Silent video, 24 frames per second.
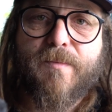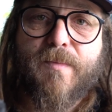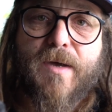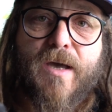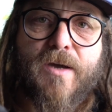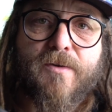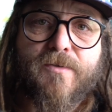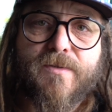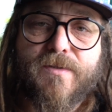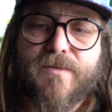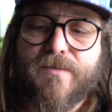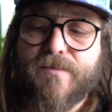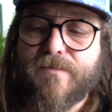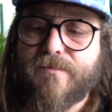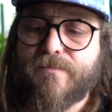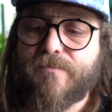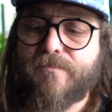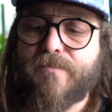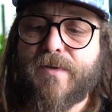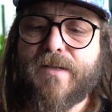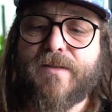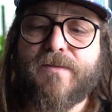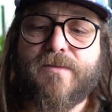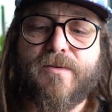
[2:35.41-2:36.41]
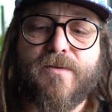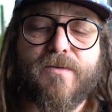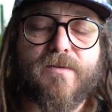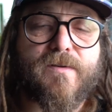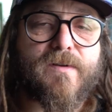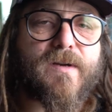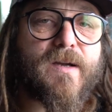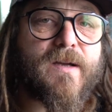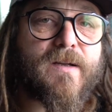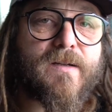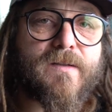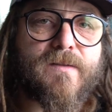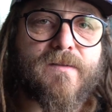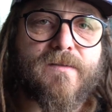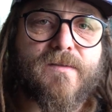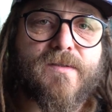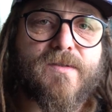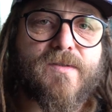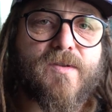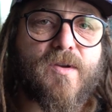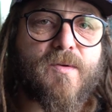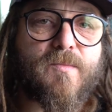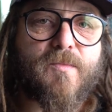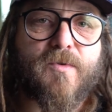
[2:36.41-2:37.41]
I'm out winter
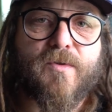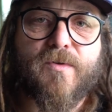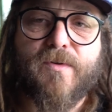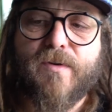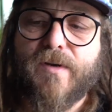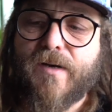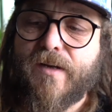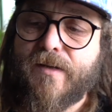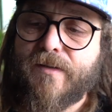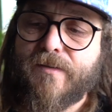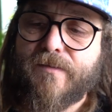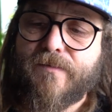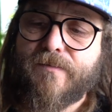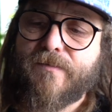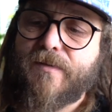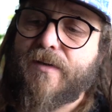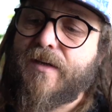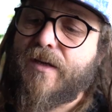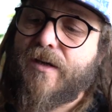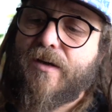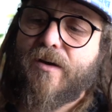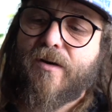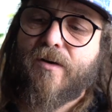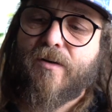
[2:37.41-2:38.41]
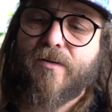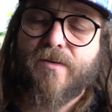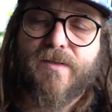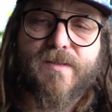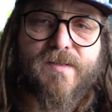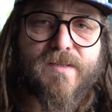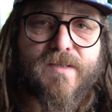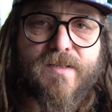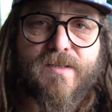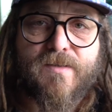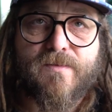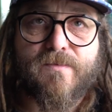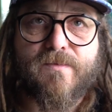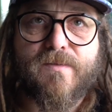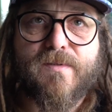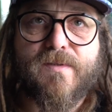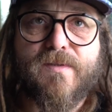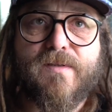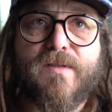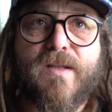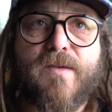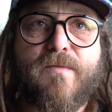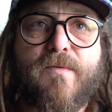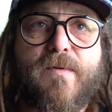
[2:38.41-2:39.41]
and summer and all the
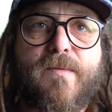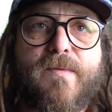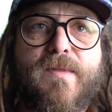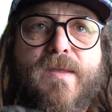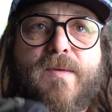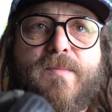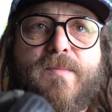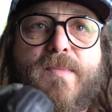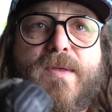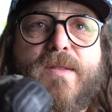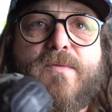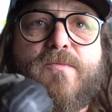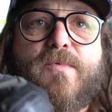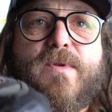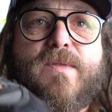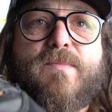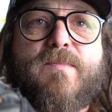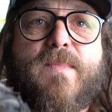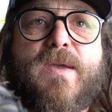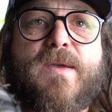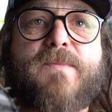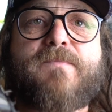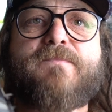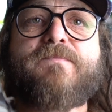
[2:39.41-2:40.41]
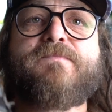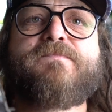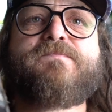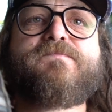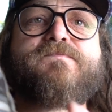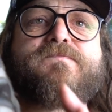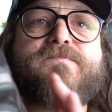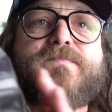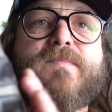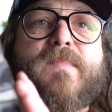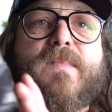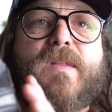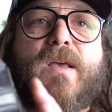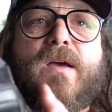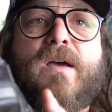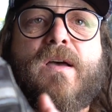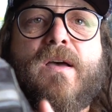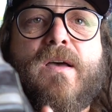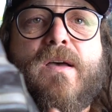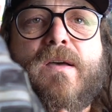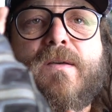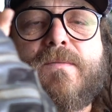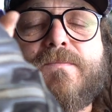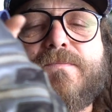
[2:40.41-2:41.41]
seasons, they've been with me.
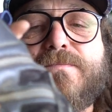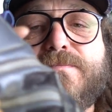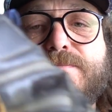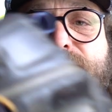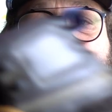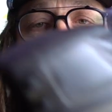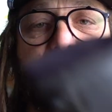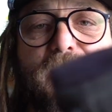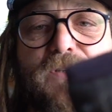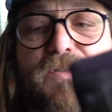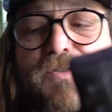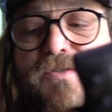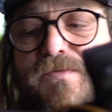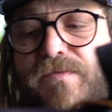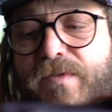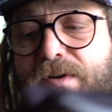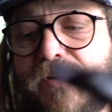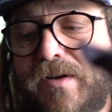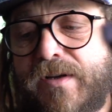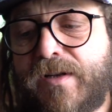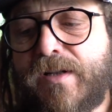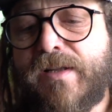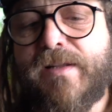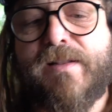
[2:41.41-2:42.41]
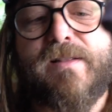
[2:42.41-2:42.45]
There's very